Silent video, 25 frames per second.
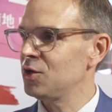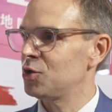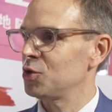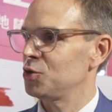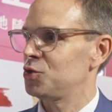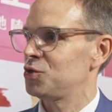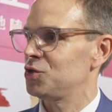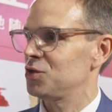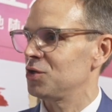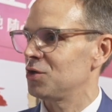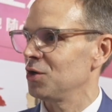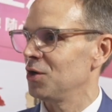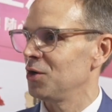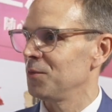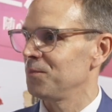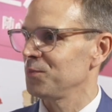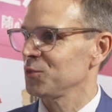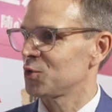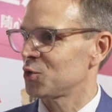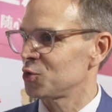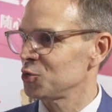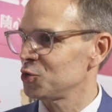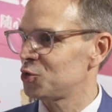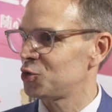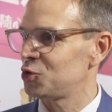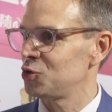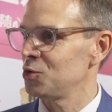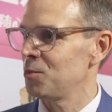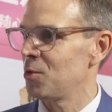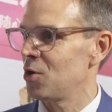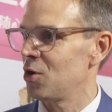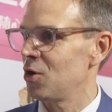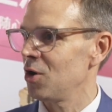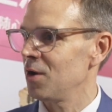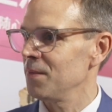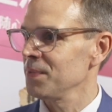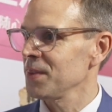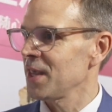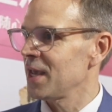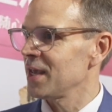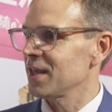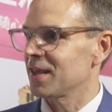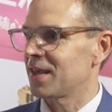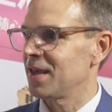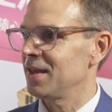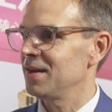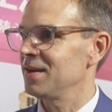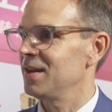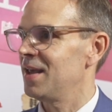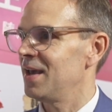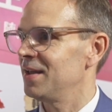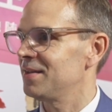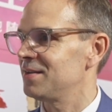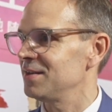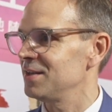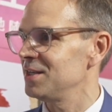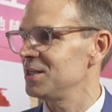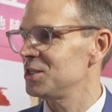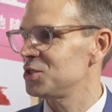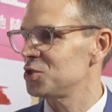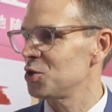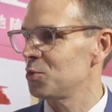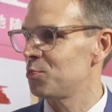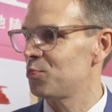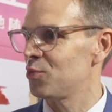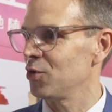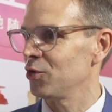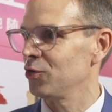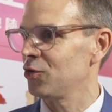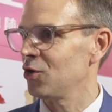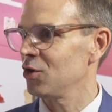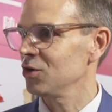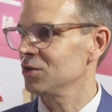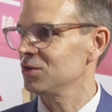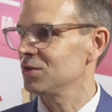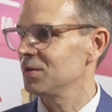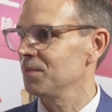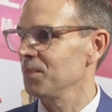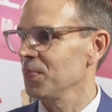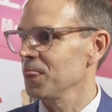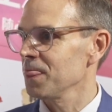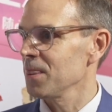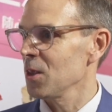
consumer can get his product